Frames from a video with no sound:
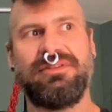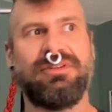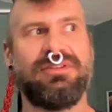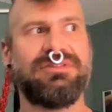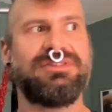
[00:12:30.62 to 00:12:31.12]

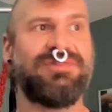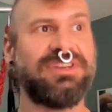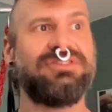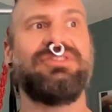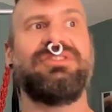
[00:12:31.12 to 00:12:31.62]
your
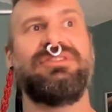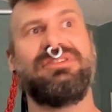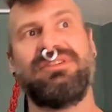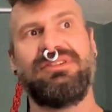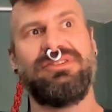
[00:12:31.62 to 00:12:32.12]

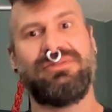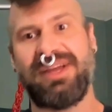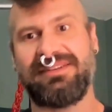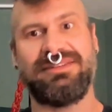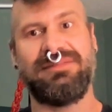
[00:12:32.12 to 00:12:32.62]
sphincter, your
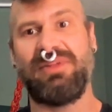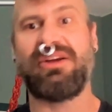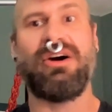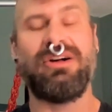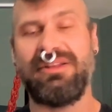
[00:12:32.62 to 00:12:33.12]
rectum,
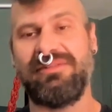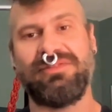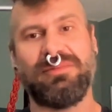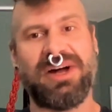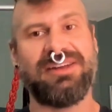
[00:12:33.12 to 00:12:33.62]
like all of
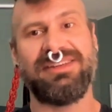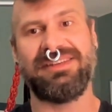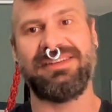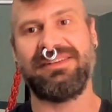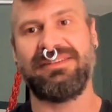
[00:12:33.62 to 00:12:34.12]
your
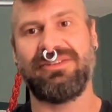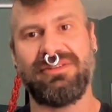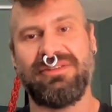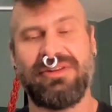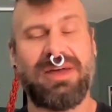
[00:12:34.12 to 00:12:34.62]
body,
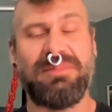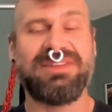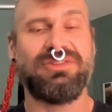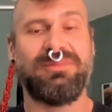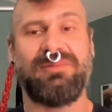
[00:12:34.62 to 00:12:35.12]
you know, that
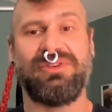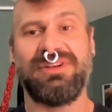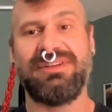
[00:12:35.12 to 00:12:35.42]
muscle memory